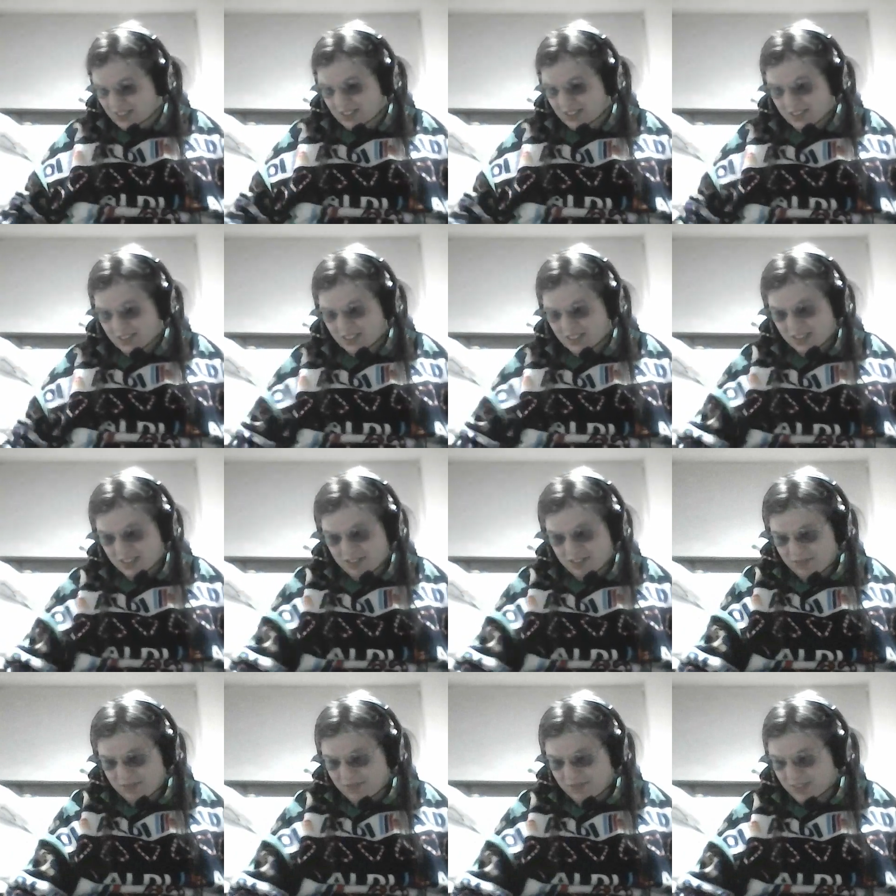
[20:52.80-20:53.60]

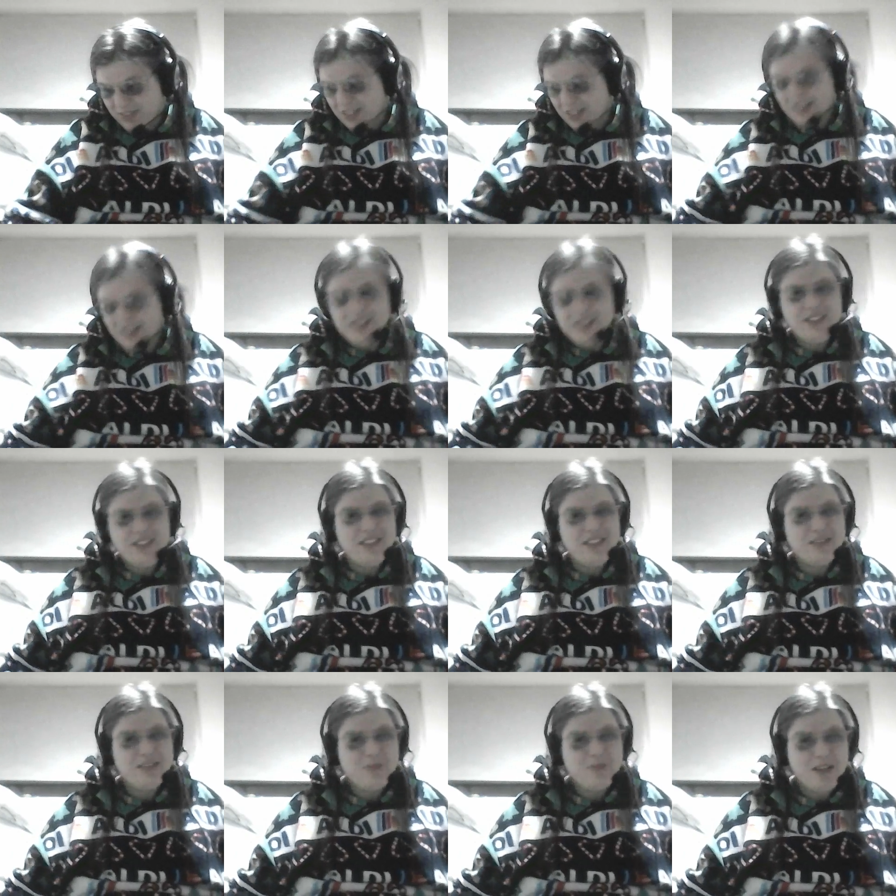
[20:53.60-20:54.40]
Okay.
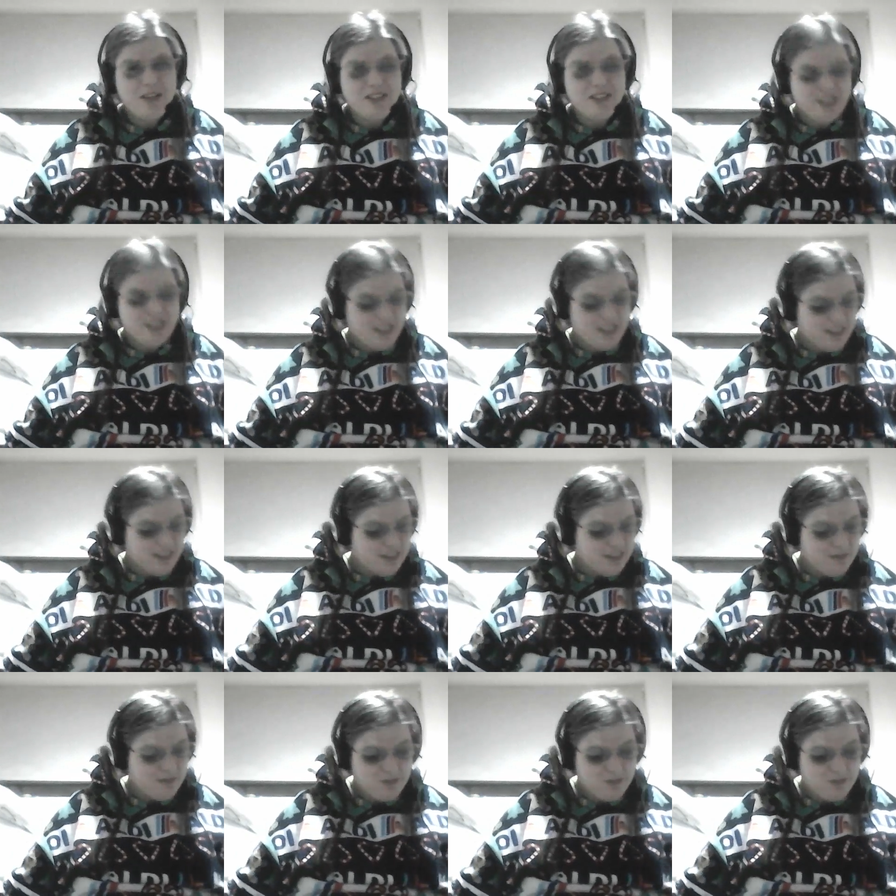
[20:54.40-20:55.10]
These are plushies,